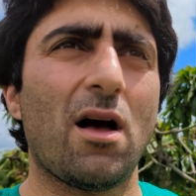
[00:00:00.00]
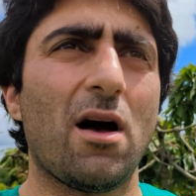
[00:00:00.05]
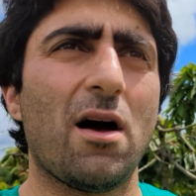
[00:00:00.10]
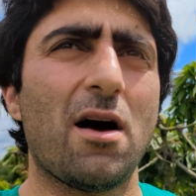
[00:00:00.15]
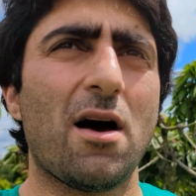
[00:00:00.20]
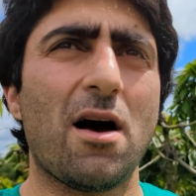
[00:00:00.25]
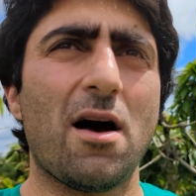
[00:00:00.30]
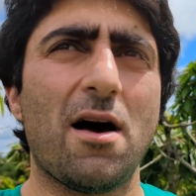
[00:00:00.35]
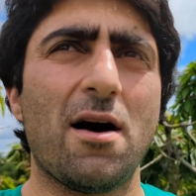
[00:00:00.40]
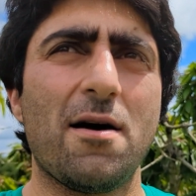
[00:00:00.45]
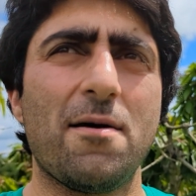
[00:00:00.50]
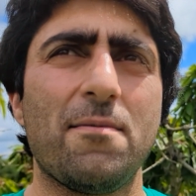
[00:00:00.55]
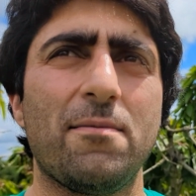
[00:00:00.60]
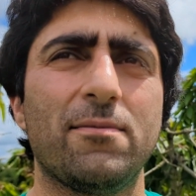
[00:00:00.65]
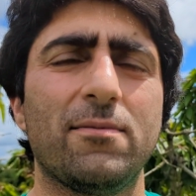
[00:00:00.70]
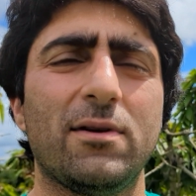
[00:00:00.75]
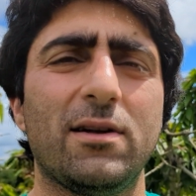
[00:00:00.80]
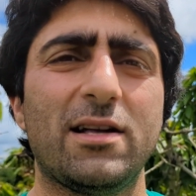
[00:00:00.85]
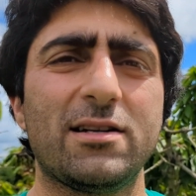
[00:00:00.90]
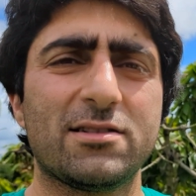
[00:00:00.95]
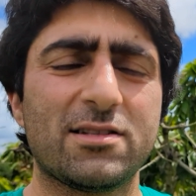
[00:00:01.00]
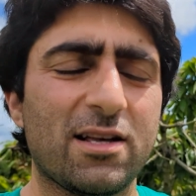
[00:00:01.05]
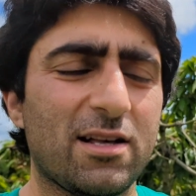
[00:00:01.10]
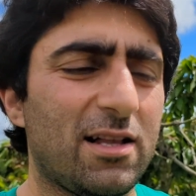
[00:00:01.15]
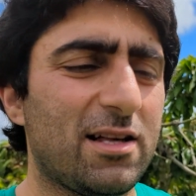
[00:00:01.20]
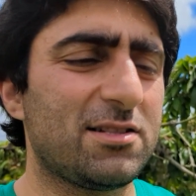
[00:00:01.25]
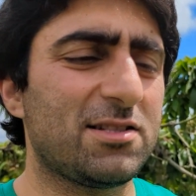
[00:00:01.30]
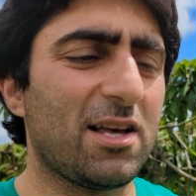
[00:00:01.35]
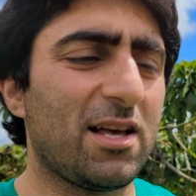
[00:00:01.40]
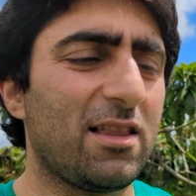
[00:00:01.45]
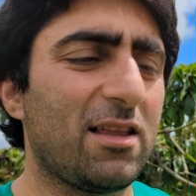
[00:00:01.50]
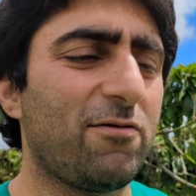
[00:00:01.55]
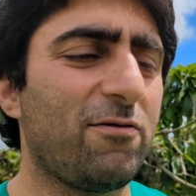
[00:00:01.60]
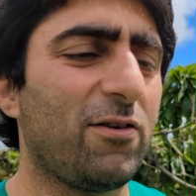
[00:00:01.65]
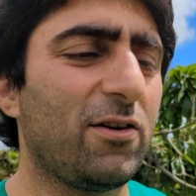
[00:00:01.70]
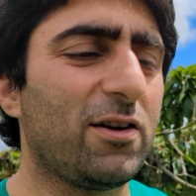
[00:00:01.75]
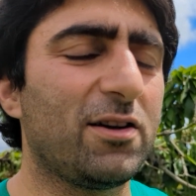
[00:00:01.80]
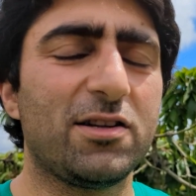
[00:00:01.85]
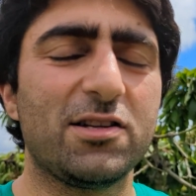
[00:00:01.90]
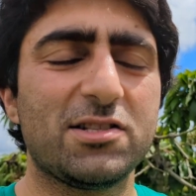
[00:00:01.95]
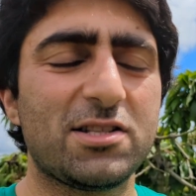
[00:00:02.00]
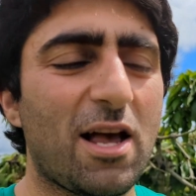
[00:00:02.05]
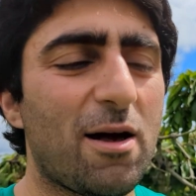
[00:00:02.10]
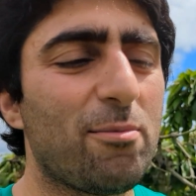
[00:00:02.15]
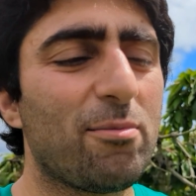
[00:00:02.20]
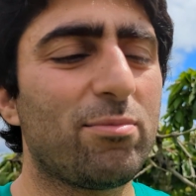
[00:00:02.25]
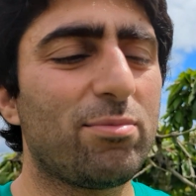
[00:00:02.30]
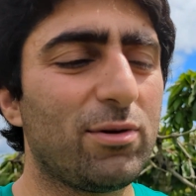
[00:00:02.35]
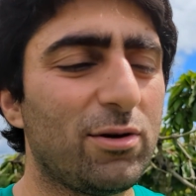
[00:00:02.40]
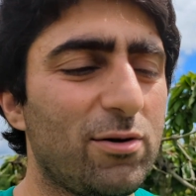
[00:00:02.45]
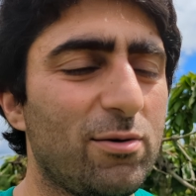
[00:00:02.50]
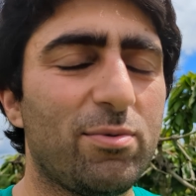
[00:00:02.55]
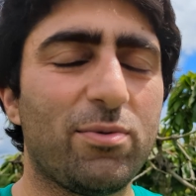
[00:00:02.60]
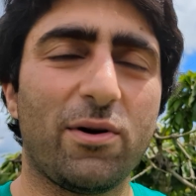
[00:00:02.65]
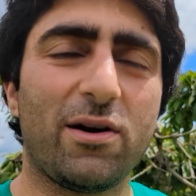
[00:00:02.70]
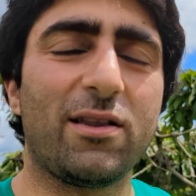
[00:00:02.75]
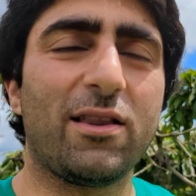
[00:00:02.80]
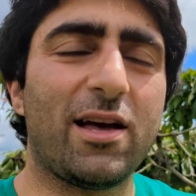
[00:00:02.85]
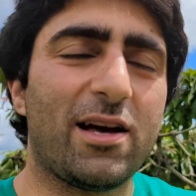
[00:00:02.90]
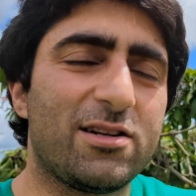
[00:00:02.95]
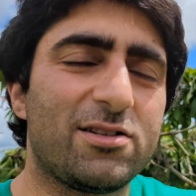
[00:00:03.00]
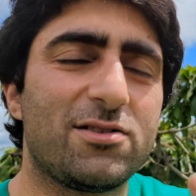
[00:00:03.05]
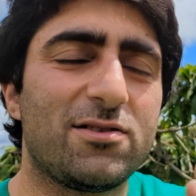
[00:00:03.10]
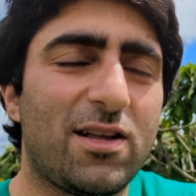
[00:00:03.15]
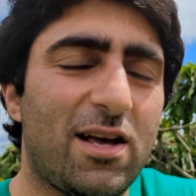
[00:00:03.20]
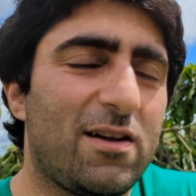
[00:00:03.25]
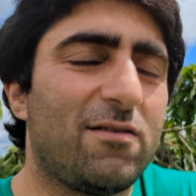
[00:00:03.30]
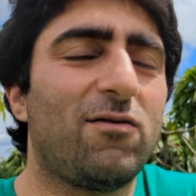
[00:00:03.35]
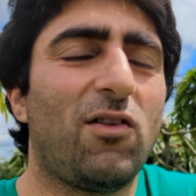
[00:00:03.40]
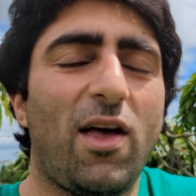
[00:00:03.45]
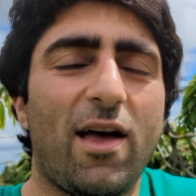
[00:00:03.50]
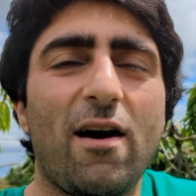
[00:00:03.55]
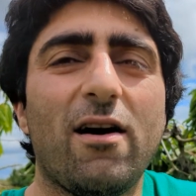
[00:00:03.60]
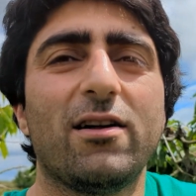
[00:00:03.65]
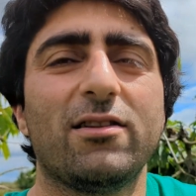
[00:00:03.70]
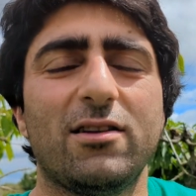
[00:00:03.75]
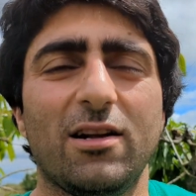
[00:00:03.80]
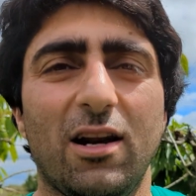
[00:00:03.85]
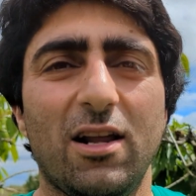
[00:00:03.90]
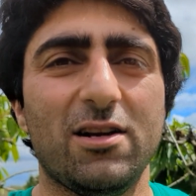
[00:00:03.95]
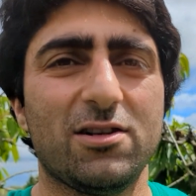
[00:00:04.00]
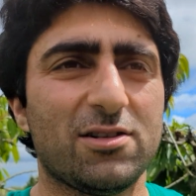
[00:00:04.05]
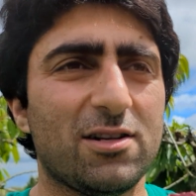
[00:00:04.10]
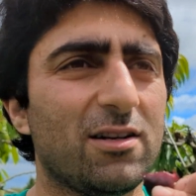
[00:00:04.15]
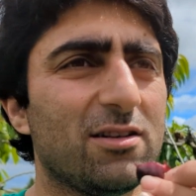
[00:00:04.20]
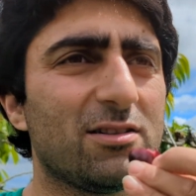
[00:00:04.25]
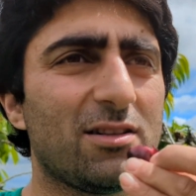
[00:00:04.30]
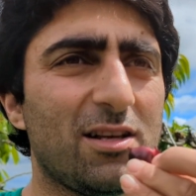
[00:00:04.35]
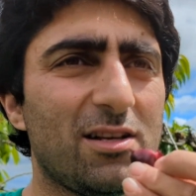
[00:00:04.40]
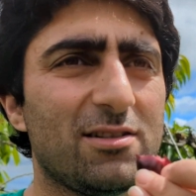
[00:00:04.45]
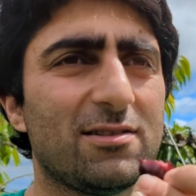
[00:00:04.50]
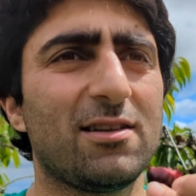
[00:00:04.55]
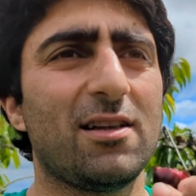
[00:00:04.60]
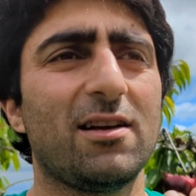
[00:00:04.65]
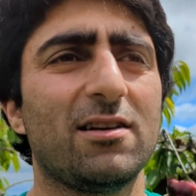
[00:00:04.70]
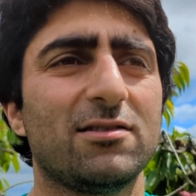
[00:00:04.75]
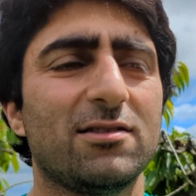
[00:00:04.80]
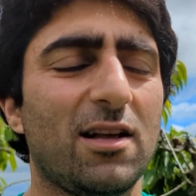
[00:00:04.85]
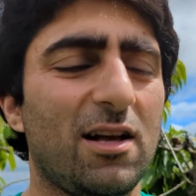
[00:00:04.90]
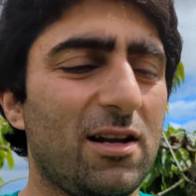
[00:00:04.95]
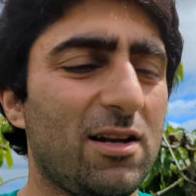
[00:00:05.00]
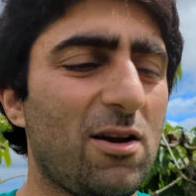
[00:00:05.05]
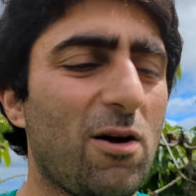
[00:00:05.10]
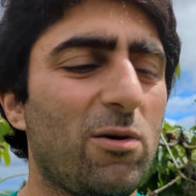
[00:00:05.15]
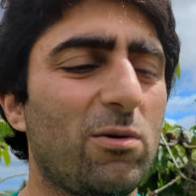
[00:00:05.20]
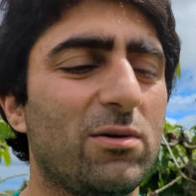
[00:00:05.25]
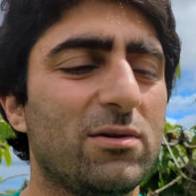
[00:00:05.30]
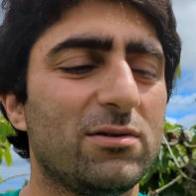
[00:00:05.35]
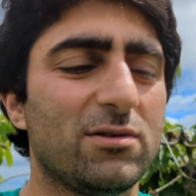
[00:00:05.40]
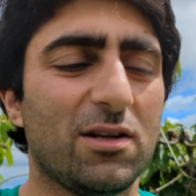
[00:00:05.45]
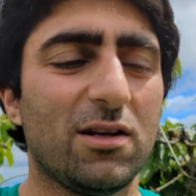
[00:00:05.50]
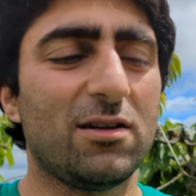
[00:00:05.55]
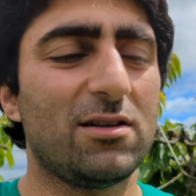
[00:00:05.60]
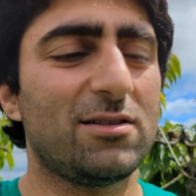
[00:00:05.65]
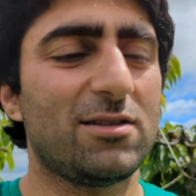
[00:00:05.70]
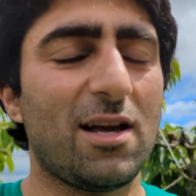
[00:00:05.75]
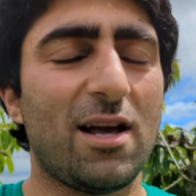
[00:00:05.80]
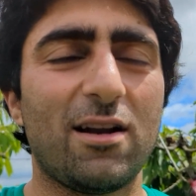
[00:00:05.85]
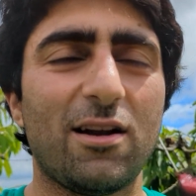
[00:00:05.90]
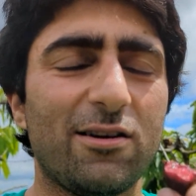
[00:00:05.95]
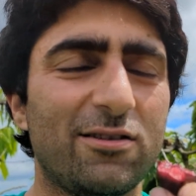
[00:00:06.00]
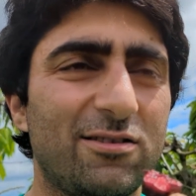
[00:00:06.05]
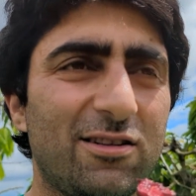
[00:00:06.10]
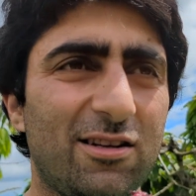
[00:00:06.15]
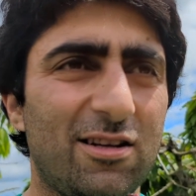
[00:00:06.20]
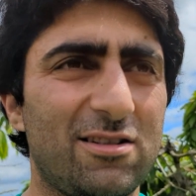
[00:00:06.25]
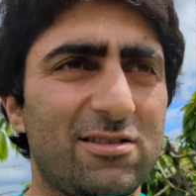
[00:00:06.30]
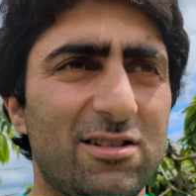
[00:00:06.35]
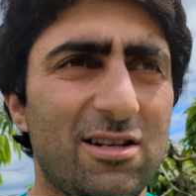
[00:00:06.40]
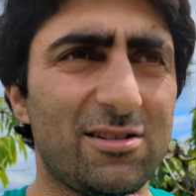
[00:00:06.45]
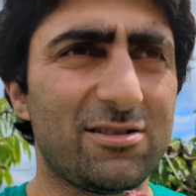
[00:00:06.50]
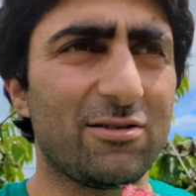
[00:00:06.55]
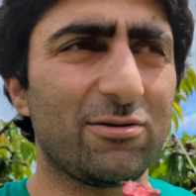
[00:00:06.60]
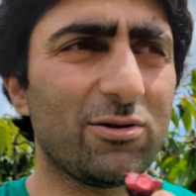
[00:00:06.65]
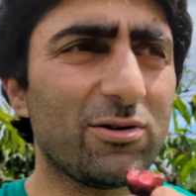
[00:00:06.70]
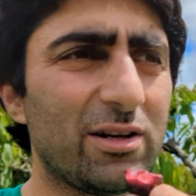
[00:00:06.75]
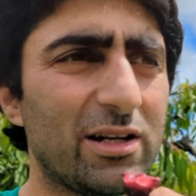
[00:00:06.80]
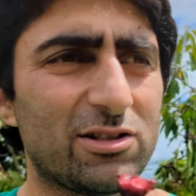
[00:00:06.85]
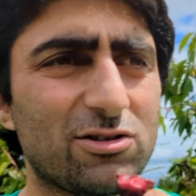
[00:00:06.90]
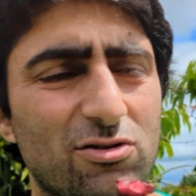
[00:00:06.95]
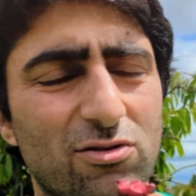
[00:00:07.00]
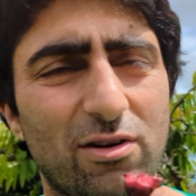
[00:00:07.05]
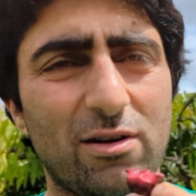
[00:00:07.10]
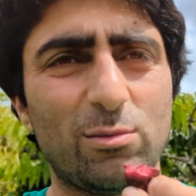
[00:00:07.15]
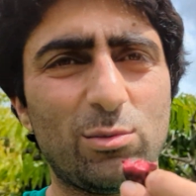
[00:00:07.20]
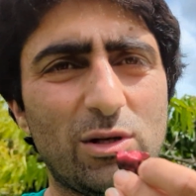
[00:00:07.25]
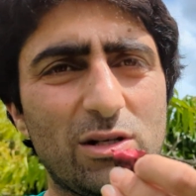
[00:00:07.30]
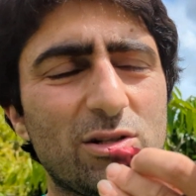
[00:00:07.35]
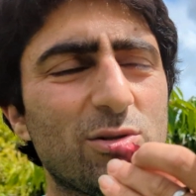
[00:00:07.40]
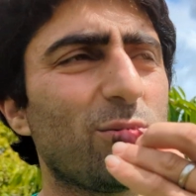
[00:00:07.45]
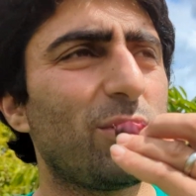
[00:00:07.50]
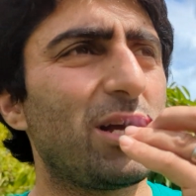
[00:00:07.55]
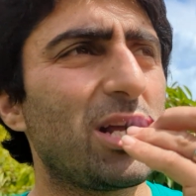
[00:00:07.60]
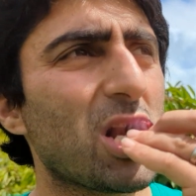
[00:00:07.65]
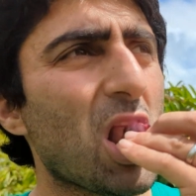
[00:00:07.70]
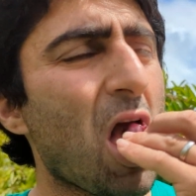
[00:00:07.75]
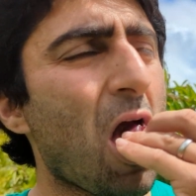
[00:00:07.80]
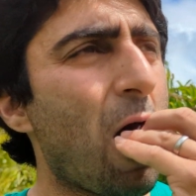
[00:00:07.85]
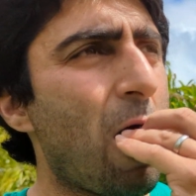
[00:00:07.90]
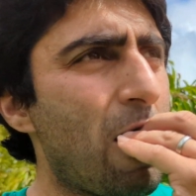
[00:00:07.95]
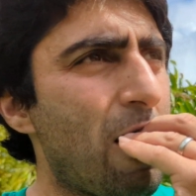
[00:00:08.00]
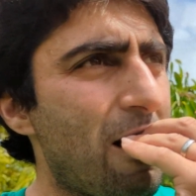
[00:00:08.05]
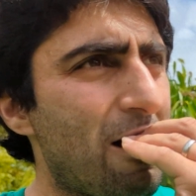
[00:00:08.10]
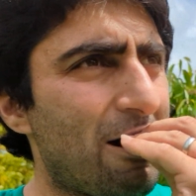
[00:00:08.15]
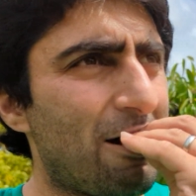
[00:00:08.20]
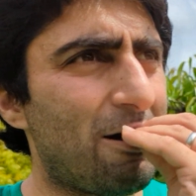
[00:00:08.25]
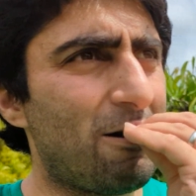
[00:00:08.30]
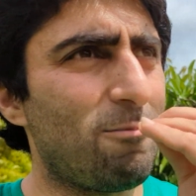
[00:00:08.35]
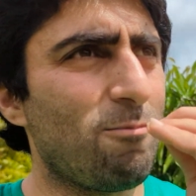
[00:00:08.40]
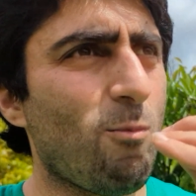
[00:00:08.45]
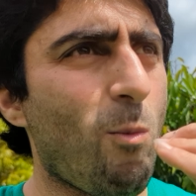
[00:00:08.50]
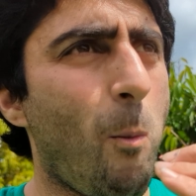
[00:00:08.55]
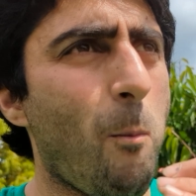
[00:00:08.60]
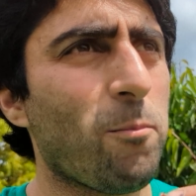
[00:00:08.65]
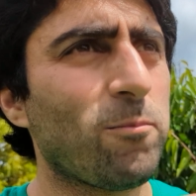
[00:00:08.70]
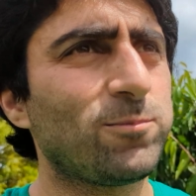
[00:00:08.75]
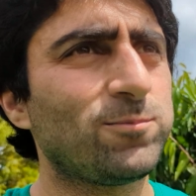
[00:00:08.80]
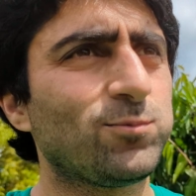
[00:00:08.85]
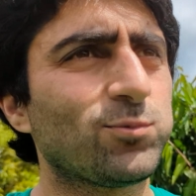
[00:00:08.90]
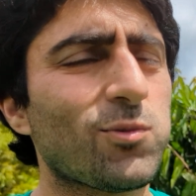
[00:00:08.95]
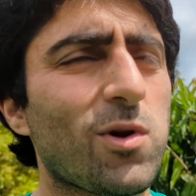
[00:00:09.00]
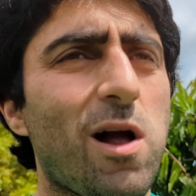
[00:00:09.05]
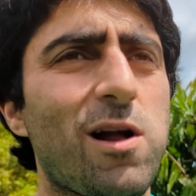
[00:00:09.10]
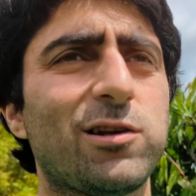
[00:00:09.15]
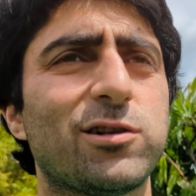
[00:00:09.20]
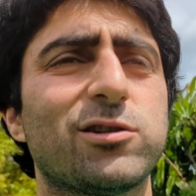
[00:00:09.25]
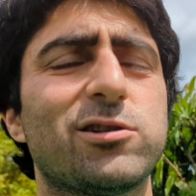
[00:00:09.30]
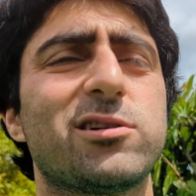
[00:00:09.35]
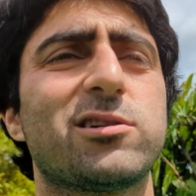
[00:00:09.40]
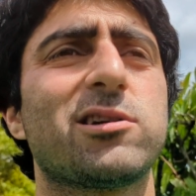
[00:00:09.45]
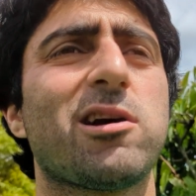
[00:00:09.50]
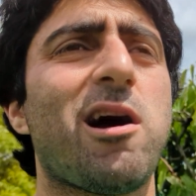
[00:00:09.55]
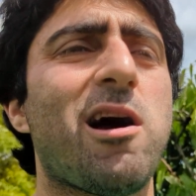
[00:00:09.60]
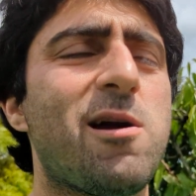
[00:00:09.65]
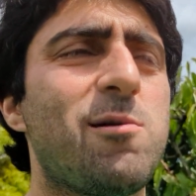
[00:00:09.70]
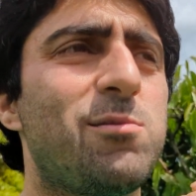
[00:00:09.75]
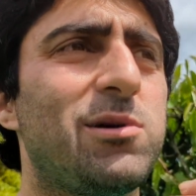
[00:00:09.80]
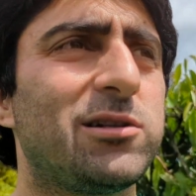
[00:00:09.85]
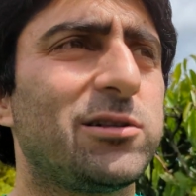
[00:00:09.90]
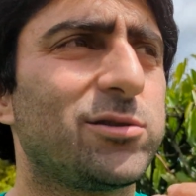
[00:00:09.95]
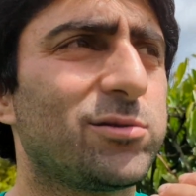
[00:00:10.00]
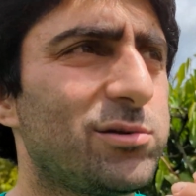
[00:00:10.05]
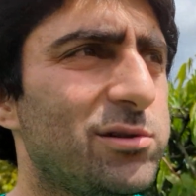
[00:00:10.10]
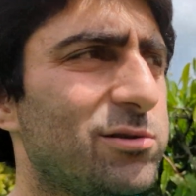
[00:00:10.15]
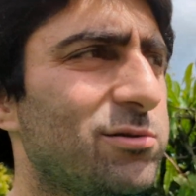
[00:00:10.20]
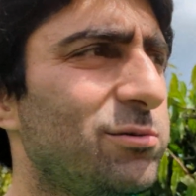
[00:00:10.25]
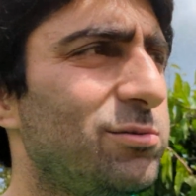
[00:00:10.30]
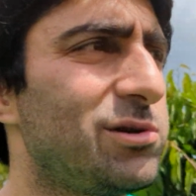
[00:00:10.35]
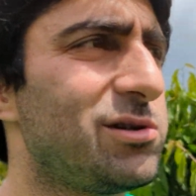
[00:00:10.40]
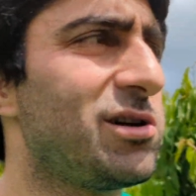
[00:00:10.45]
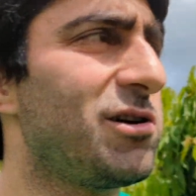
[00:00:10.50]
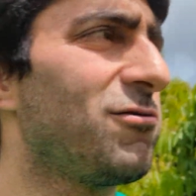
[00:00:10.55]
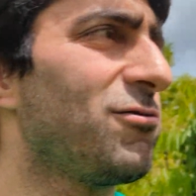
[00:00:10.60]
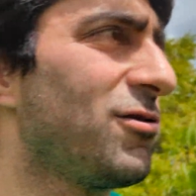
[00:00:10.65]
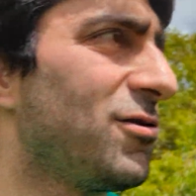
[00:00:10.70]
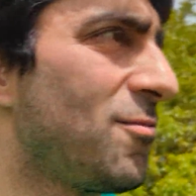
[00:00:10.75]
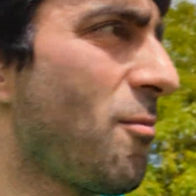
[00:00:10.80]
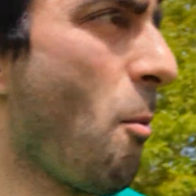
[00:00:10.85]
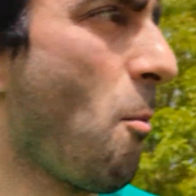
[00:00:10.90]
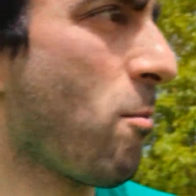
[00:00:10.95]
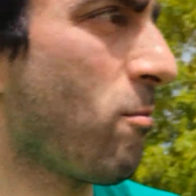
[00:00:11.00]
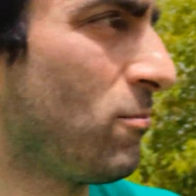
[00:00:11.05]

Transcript: Let's say they follow the same blueprint. They are delicious. These things, like, no one's going to say no to these. These are all extremely sweet. It's the timings which will be different.